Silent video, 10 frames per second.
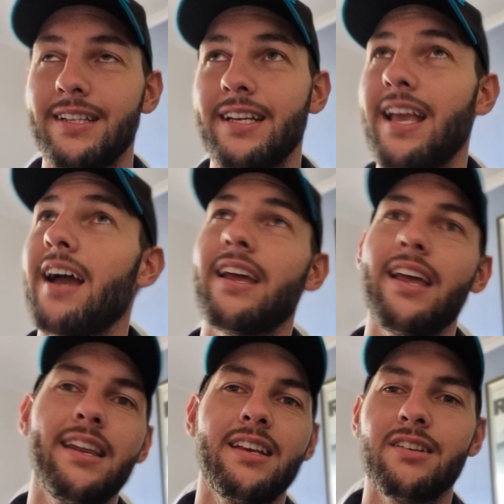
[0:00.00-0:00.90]
can't get
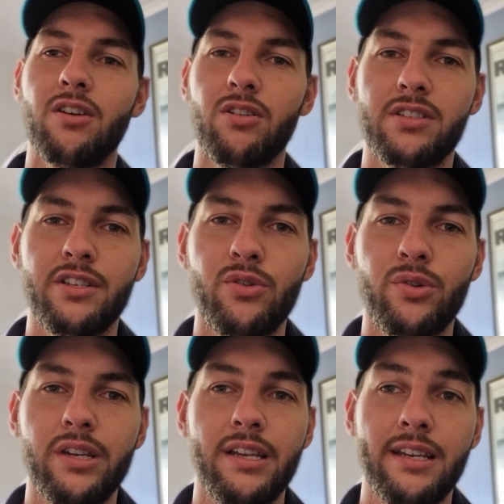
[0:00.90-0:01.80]
any
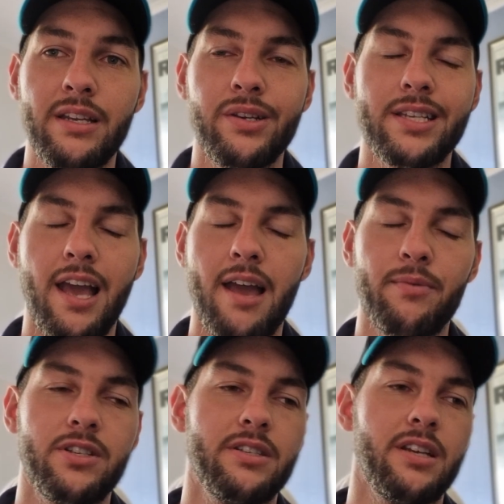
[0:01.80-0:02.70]
continuity into his game,
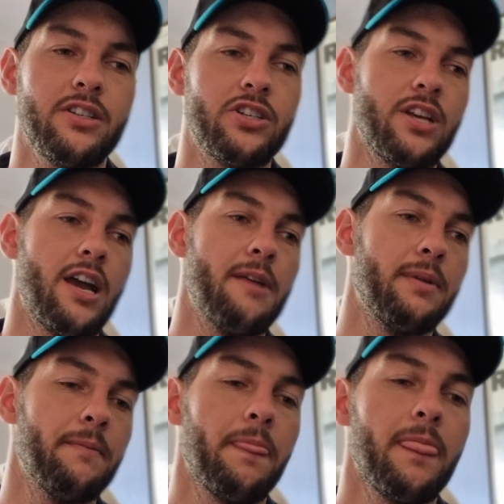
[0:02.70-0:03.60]
which is such a shame.
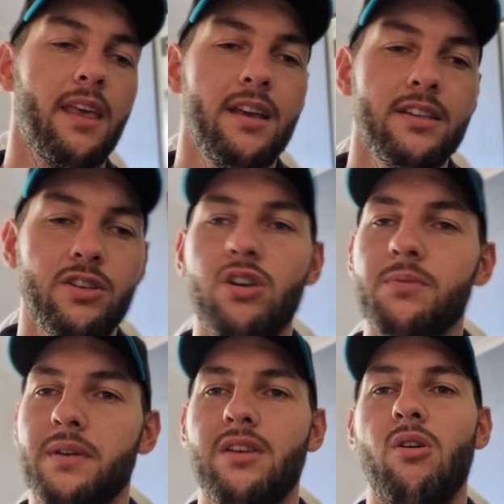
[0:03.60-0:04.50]
But
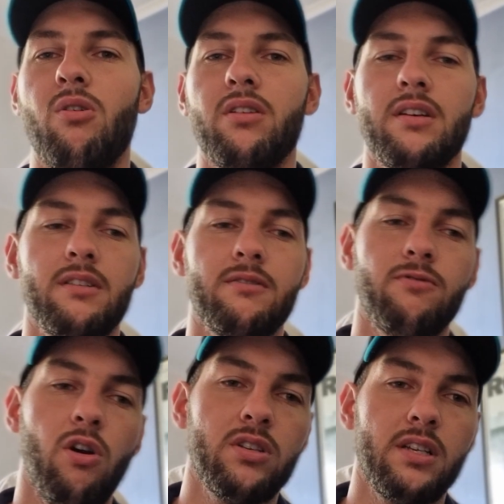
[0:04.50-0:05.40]
Dersma gone.
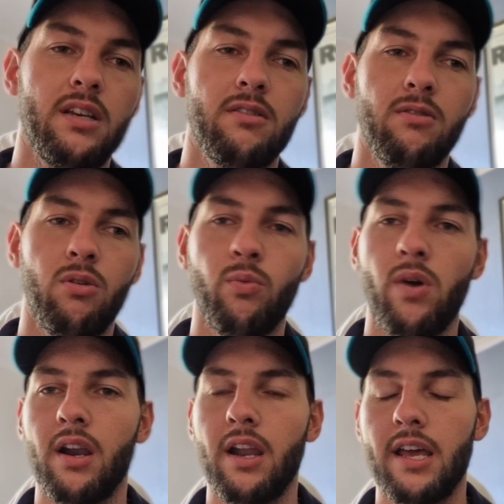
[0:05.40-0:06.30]
Rosie on
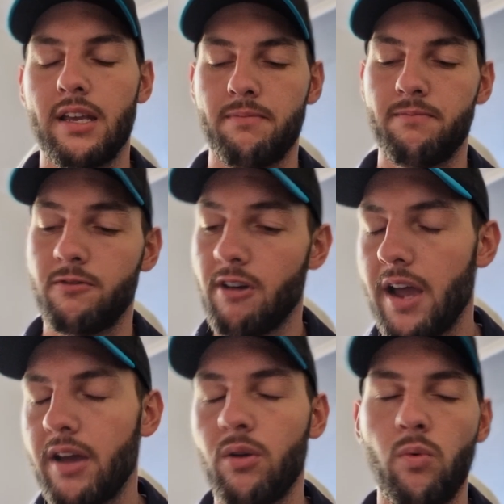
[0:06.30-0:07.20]
one leg,
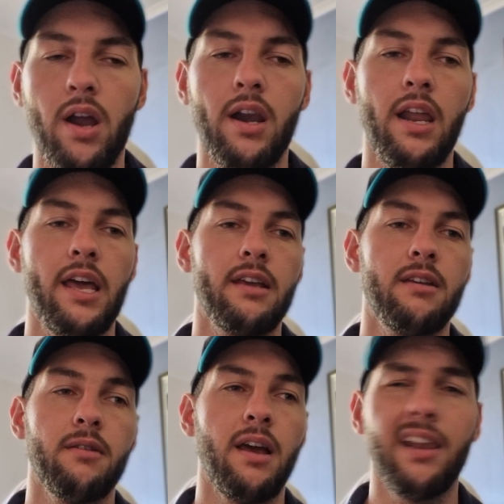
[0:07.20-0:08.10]
Gray on one
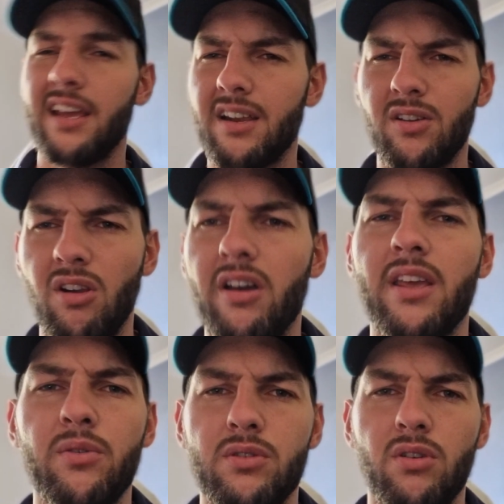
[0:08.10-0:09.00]
leg, Alir looked like
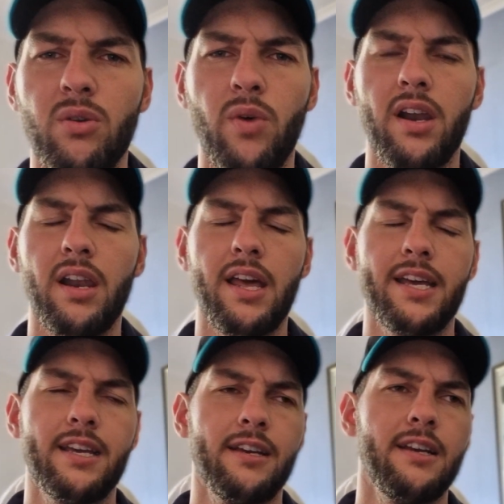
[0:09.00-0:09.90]
he was on one
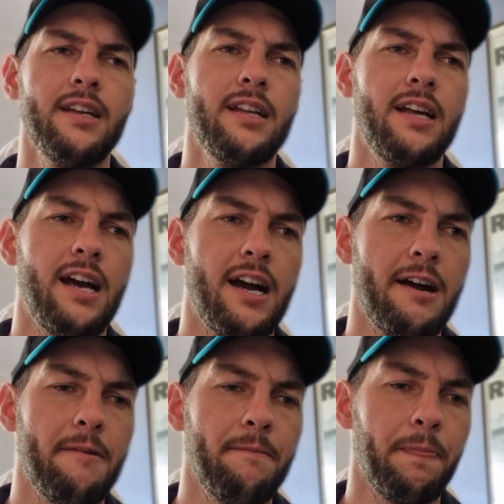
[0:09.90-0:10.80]
leg.
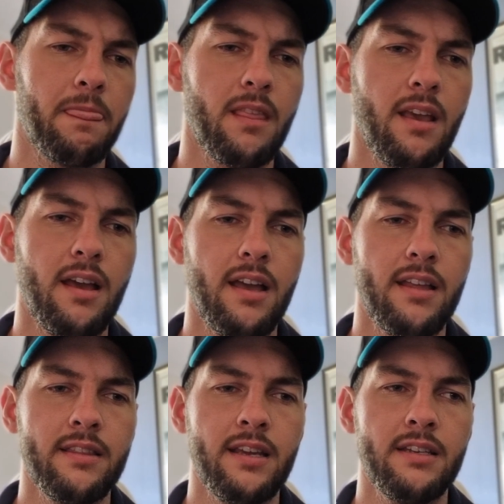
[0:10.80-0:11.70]
And
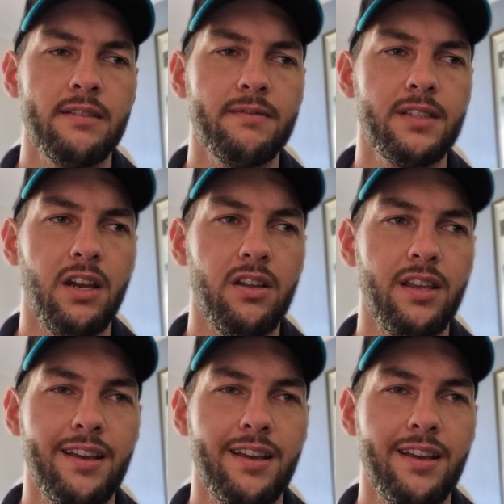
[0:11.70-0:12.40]
then, you